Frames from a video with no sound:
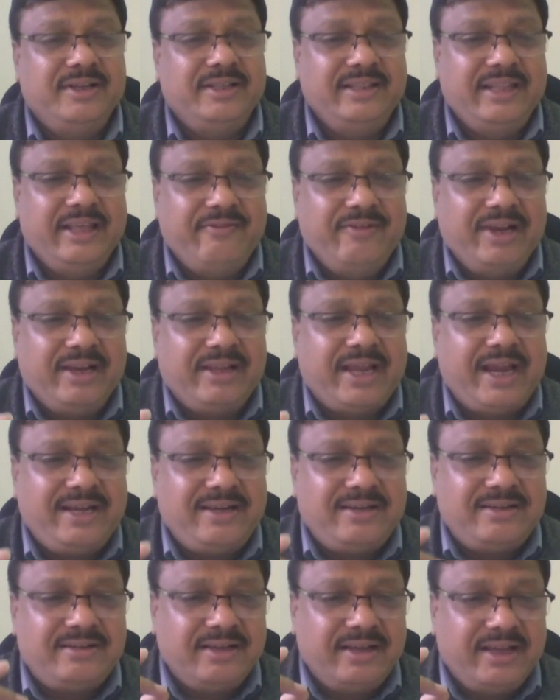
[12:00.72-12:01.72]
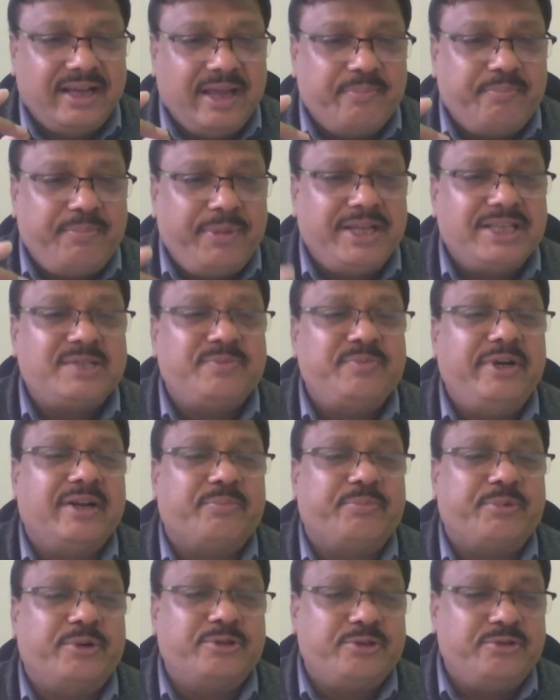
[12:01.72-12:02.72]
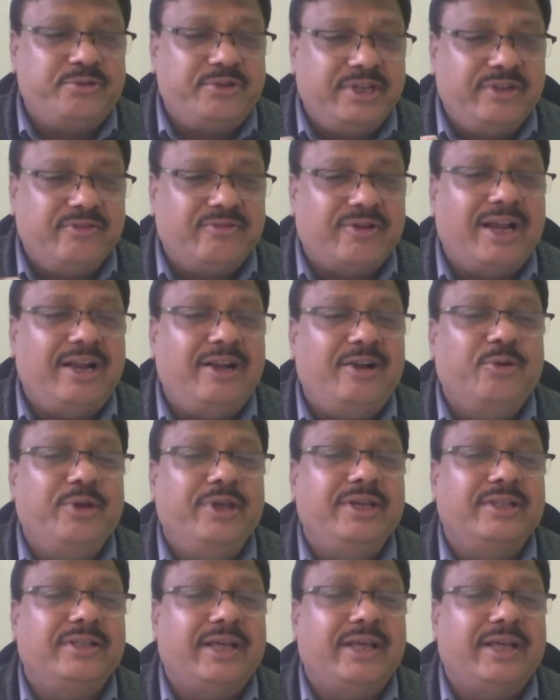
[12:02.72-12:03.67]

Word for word: they will get a placement opportunity while doing